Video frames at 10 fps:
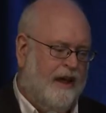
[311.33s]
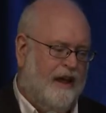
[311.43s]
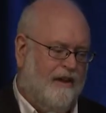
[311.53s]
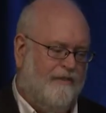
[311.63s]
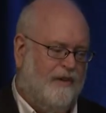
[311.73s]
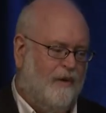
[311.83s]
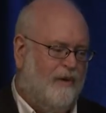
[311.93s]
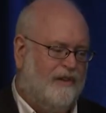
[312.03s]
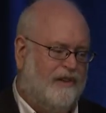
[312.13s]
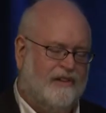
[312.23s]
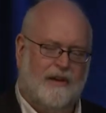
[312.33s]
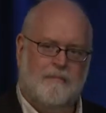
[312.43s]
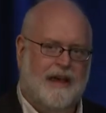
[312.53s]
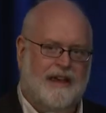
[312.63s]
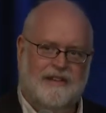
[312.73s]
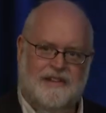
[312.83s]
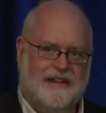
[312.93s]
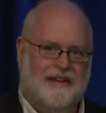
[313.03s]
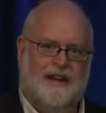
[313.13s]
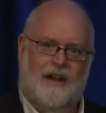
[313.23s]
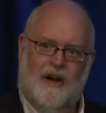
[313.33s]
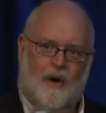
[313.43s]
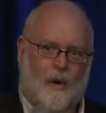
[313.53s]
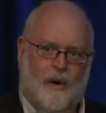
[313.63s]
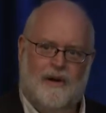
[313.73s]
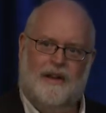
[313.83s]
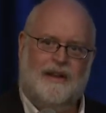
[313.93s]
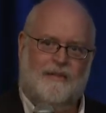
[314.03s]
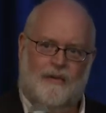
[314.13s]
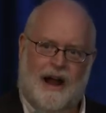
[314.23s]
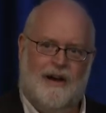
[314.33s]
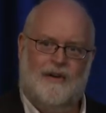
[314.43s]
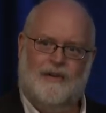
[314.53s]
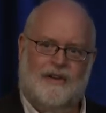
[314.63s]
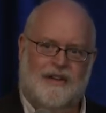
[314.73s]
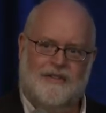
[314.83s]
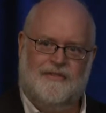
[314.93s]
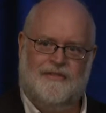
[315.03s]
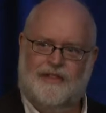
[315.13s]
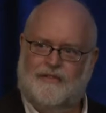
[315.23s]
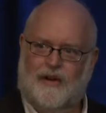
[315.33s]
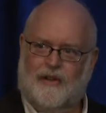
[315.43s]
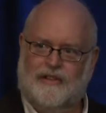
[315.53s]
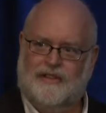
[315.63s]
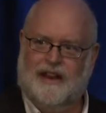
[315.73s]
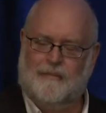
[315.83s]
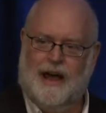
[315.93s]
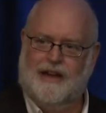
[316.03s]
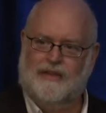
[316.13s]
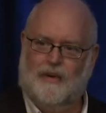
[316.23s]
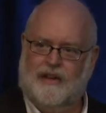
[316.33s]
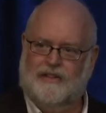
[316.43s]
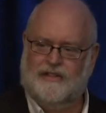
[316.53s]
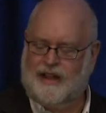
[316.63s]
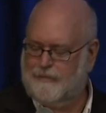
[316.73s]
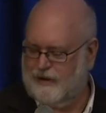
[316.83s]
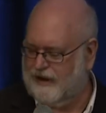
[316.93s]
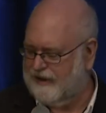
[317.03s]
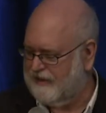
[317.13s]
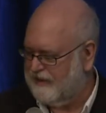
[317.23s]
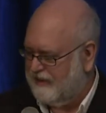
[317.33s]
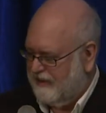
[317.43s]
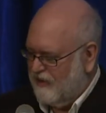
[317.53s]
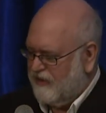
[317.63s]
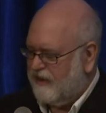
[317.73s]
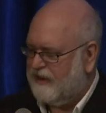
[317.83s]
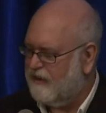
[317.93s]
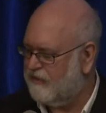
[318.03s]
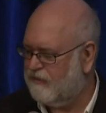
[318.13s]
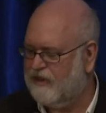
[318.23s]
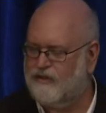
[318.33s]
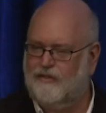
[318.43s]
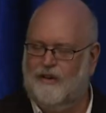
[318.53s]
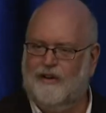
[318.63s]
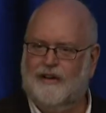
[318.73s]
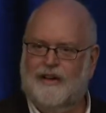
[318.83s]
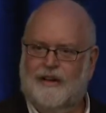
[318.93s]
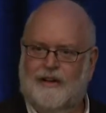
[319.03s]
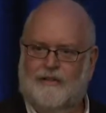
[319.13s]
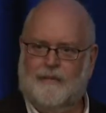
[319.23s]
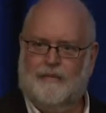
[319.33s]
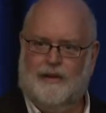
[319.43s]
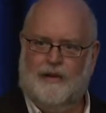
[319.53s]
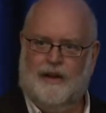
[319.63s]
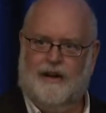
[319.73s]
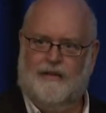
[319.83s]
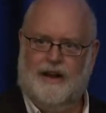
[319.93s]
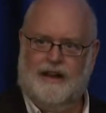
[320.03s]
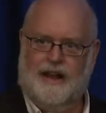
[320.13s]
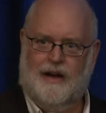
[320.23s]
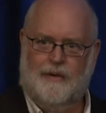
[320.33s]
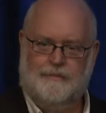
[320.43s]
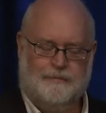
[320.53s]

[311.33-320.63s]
And it fuels this amazing orderly round of the photosynthetic pathways that's happening, in the leaves of this fern right below here right now.